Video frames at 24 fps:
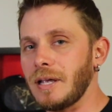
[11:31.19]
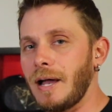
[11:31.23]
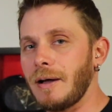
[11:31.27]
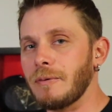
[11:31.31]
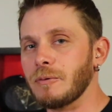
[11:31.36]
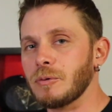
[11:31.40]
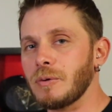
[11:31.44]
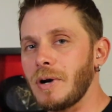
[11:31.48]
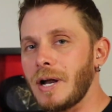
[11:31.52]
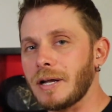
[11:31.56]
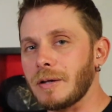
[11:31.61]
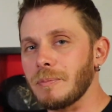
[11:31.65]
I
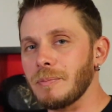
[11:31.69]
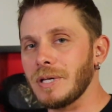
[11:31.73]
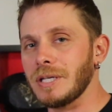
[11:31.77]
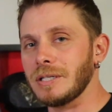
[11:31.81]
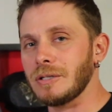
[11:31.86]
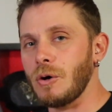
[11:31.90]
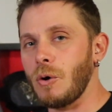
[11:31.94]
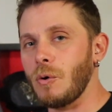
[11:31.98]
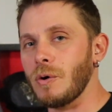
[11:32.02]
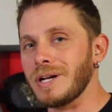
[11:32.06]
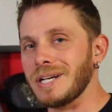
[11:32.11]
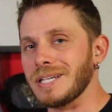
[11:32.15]
would
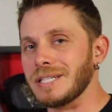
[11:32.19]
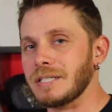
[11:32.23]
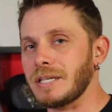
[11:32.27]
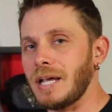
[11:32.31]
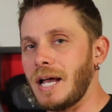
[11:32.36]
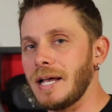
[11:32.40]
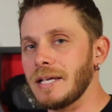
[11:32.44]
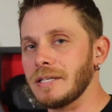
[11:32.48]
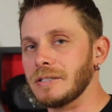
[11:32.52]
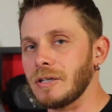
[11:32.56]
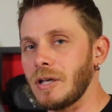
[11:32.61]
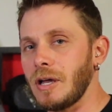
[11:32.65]
recommend going a
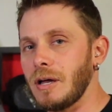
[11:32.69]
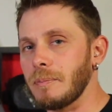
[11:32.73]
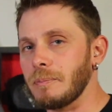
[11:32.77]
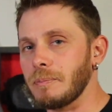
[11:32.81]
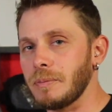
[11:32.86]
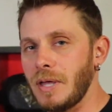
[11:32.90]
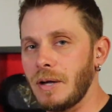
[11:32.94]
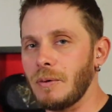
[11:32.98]
size up.